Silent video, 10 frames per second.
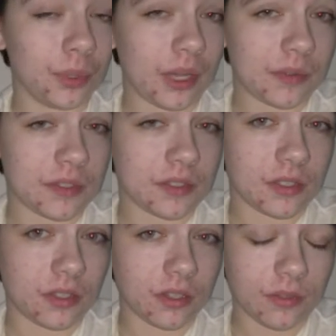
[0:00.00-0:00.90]
perhaps it's
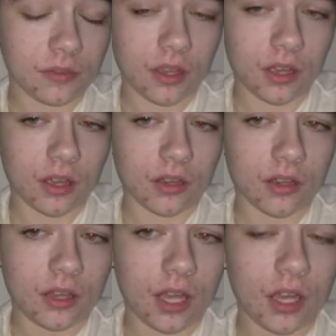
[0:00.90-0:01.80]
a little
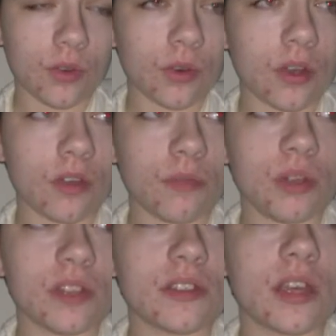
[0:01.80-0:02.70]
ignorant of
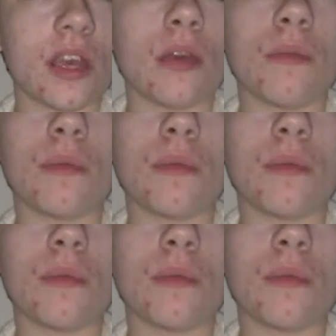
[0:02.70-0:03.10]
me to say,